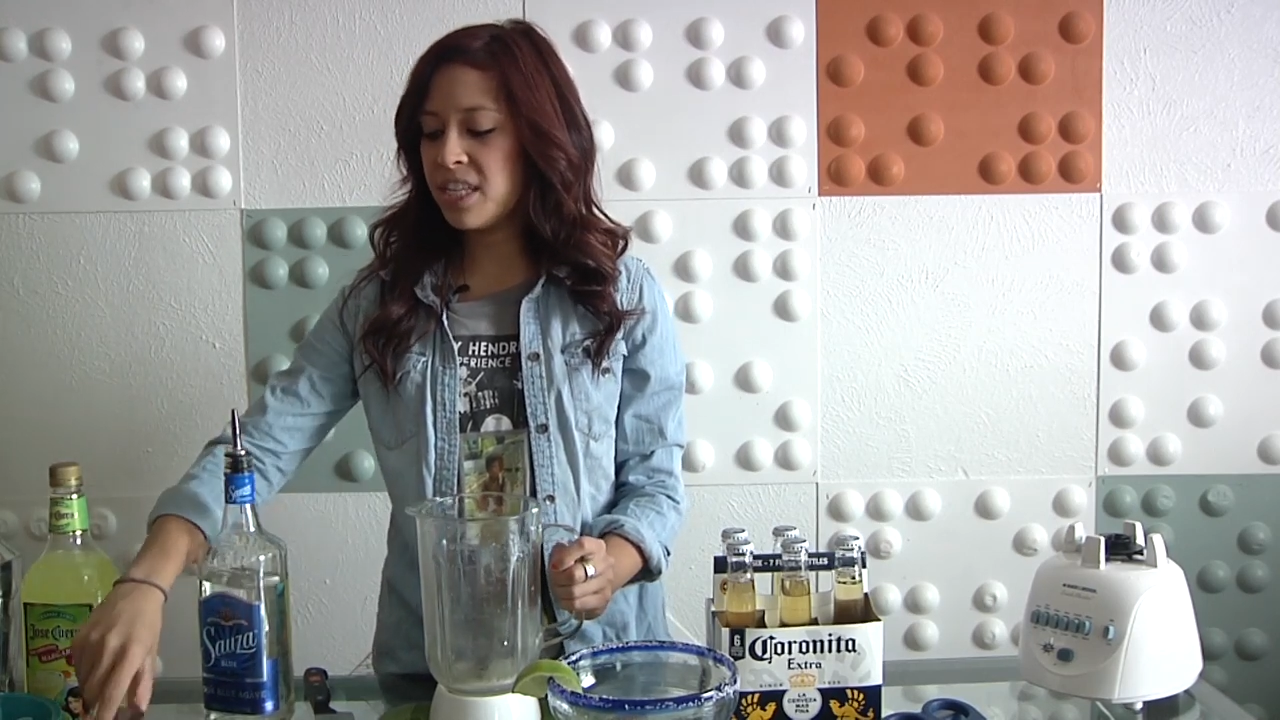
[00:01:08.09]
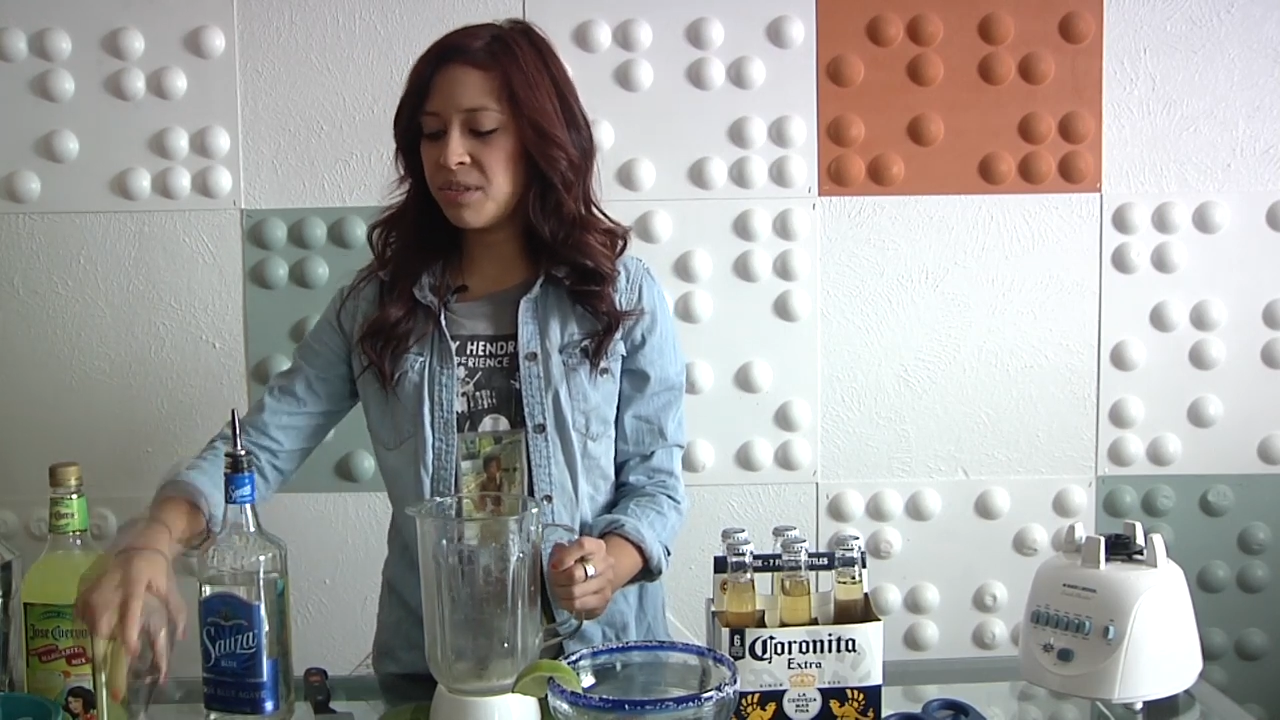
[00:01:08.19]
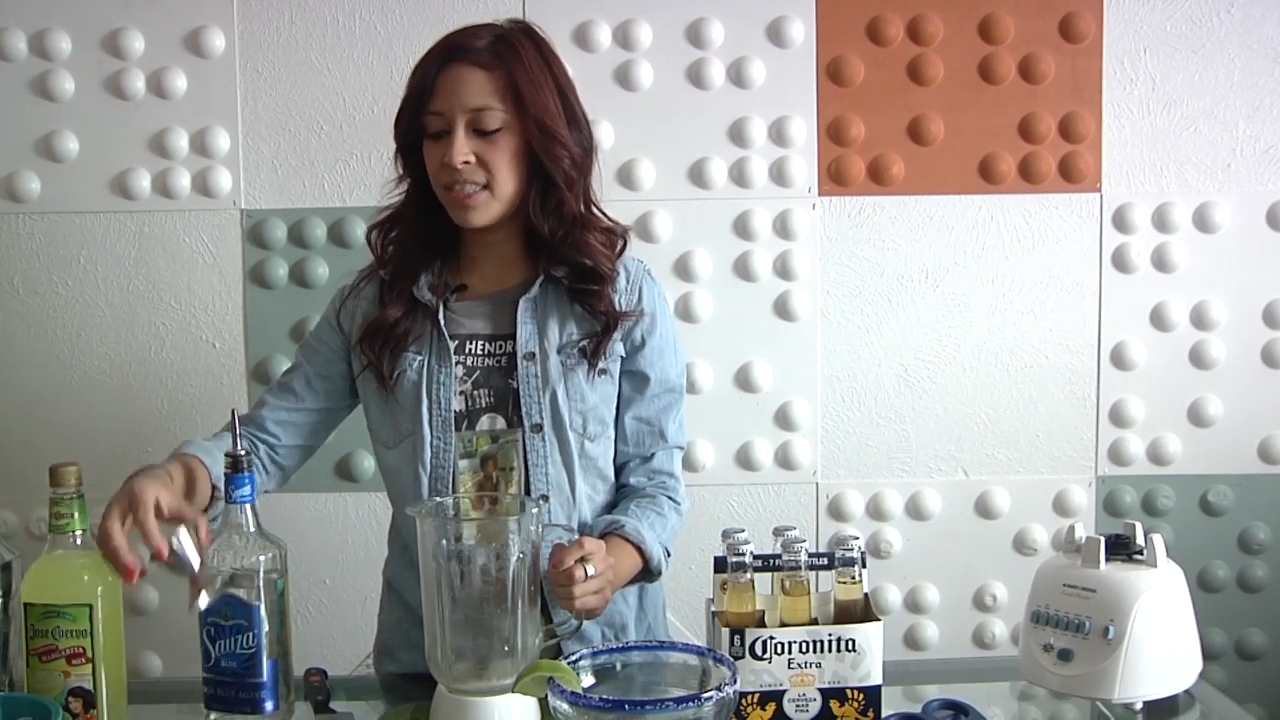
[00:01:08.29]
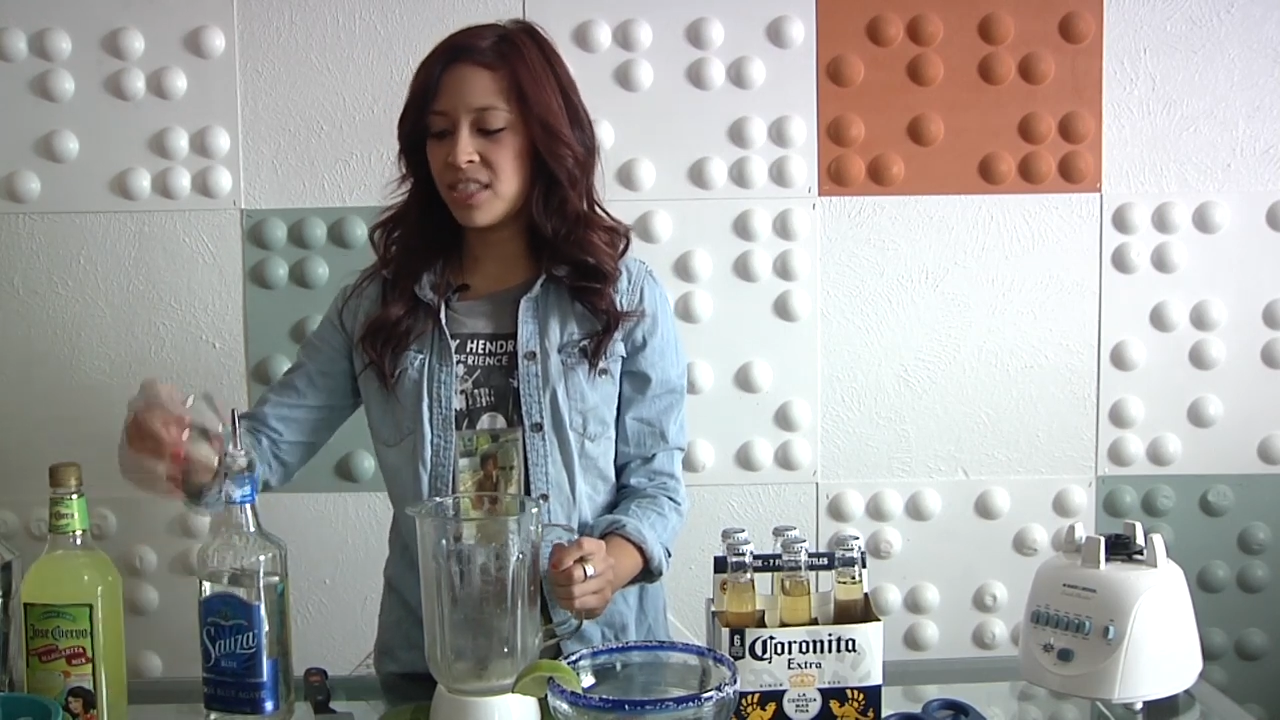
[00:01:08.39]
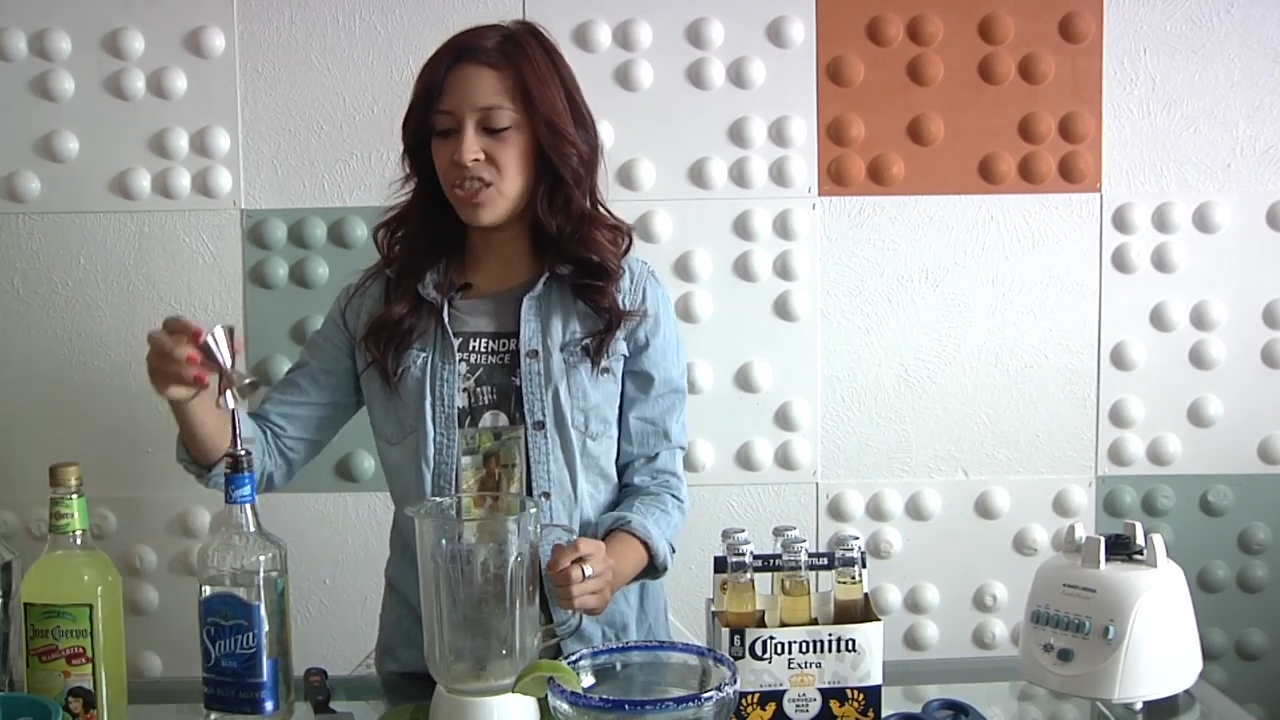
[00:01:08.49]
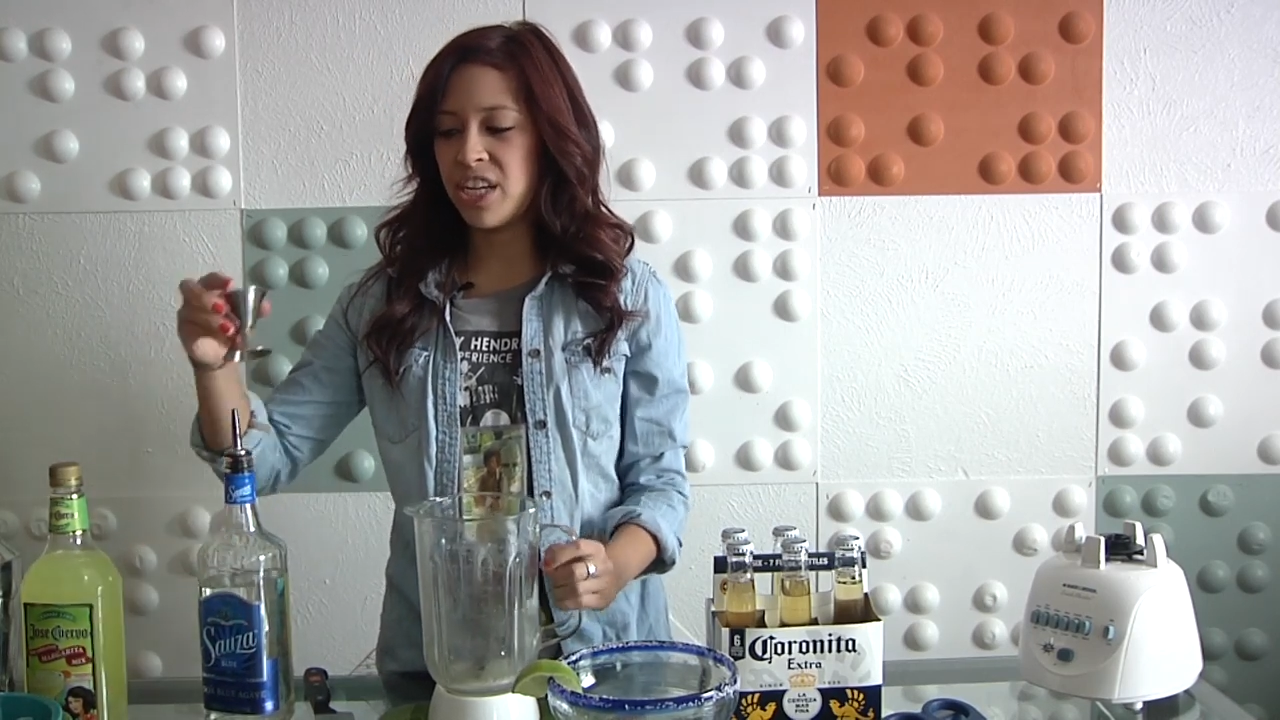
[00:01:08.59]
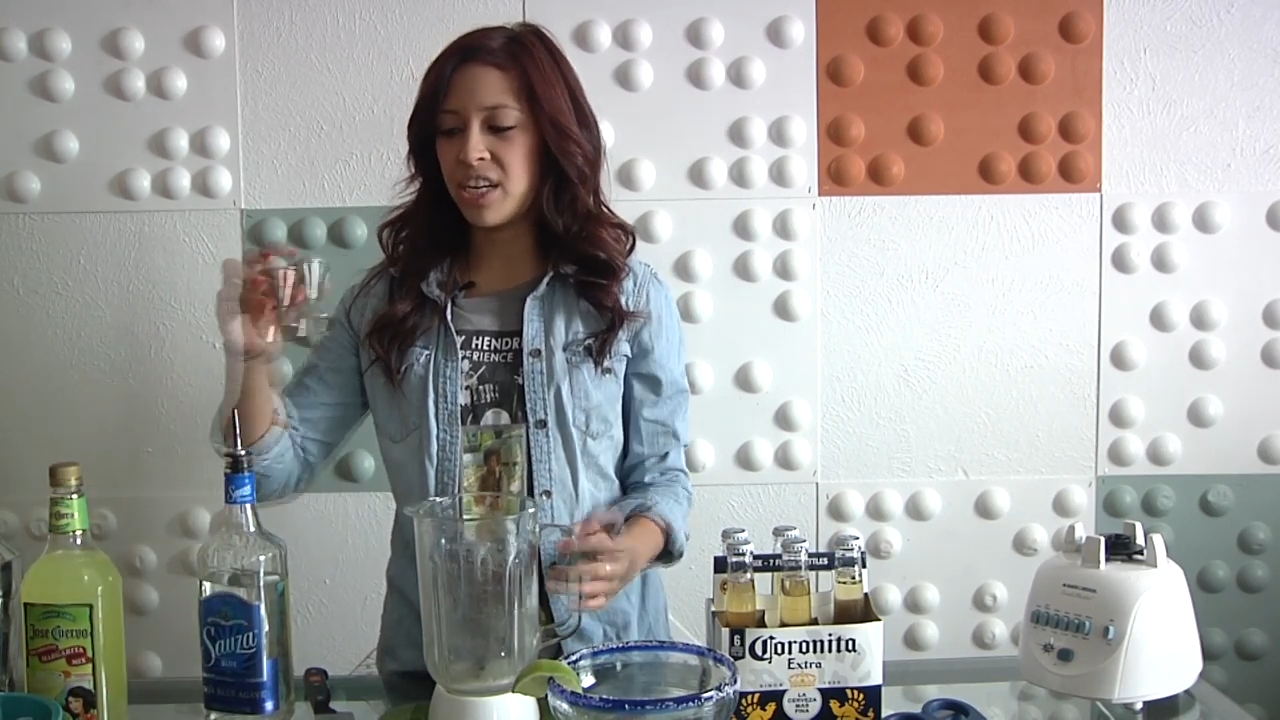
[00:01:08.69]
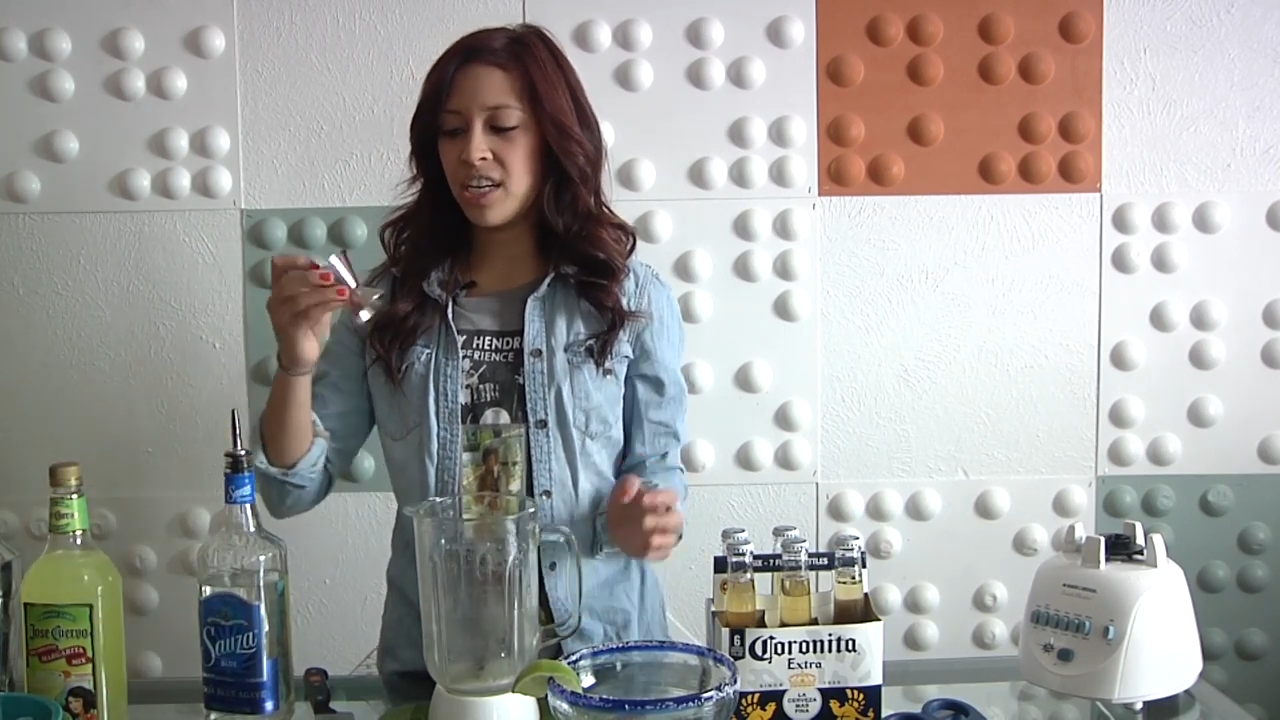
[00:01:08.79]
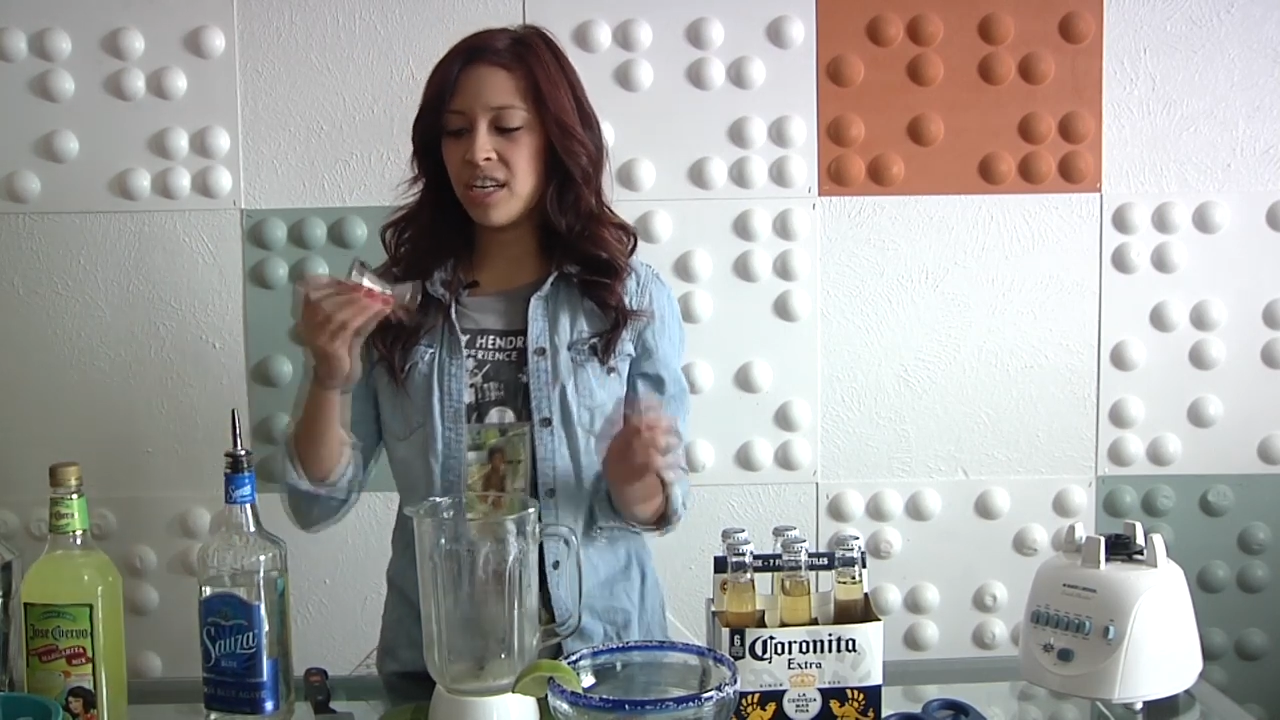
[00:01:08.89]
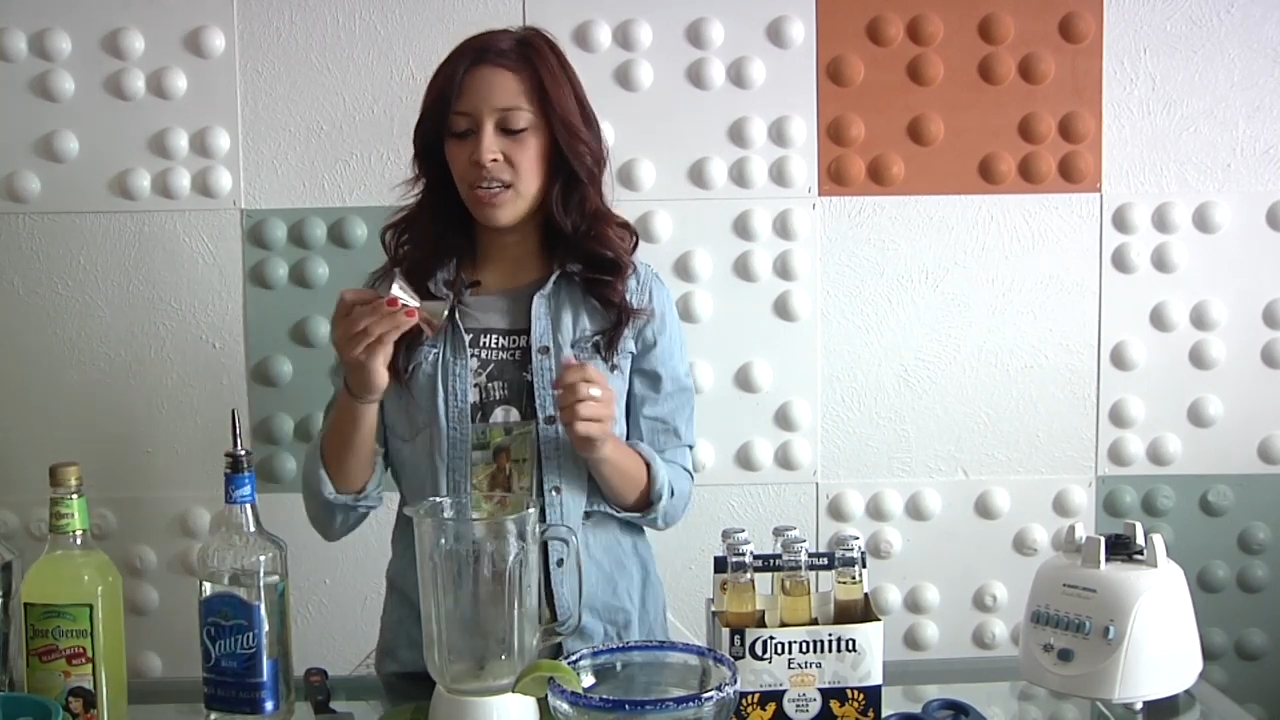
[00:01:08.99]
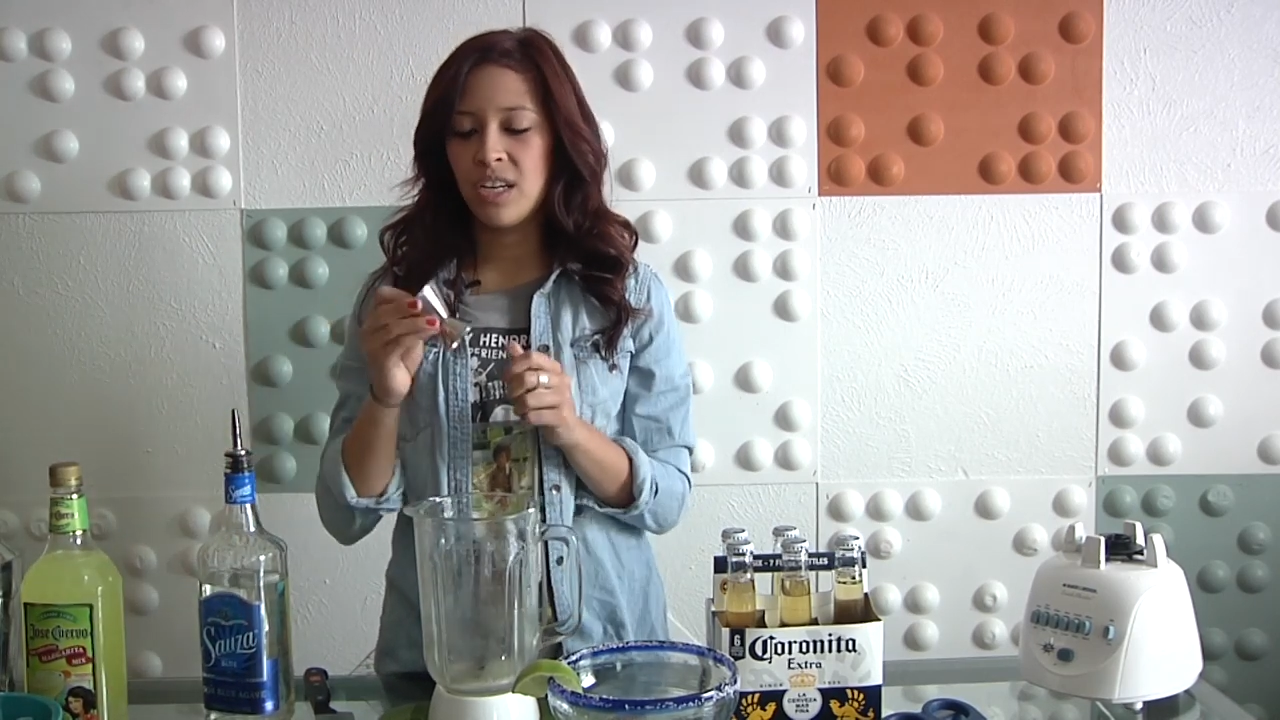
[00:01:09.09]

use a jigger,